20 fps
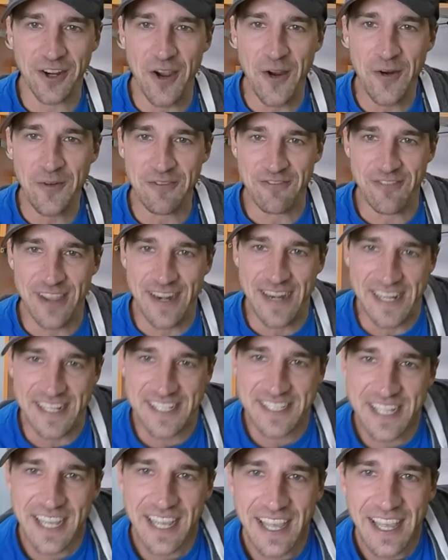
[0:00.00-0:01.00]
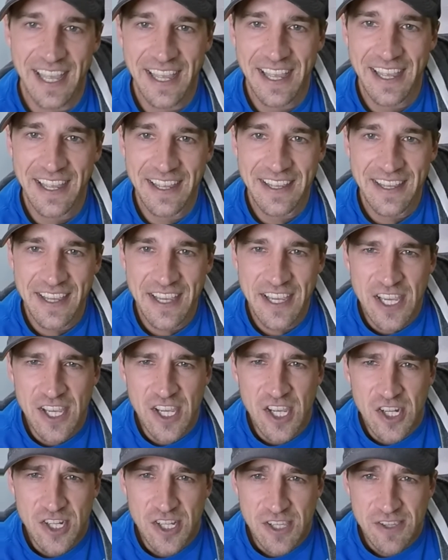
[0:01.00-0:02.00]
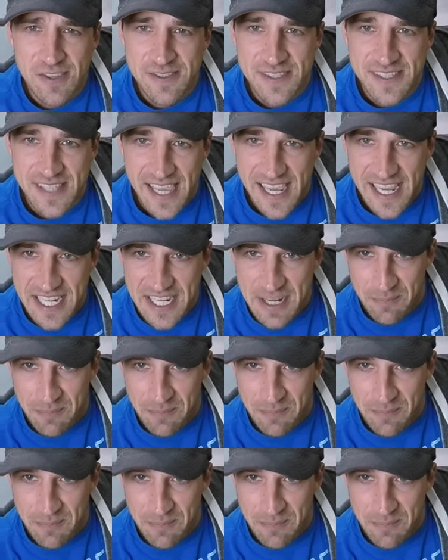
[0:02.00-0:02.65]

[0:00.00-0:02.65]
coat finish. Do you stain the